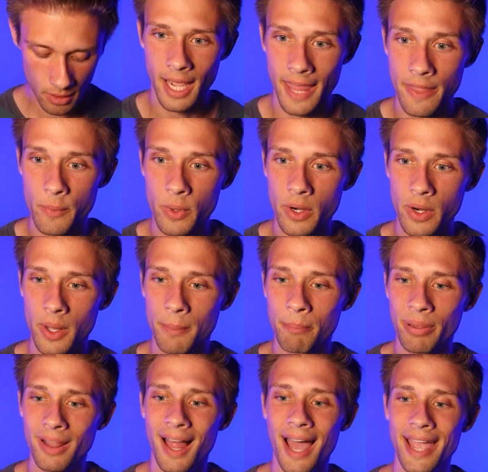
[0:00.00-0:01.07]
and then we're gonna
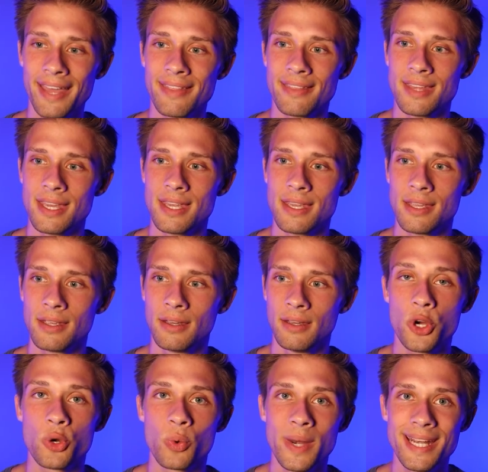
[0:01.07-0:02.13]
apply the
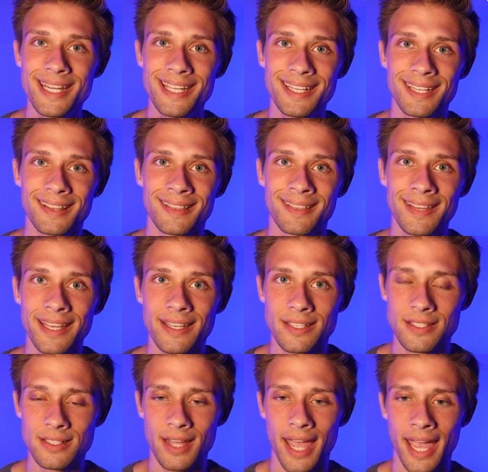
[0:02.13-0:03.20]
gradient list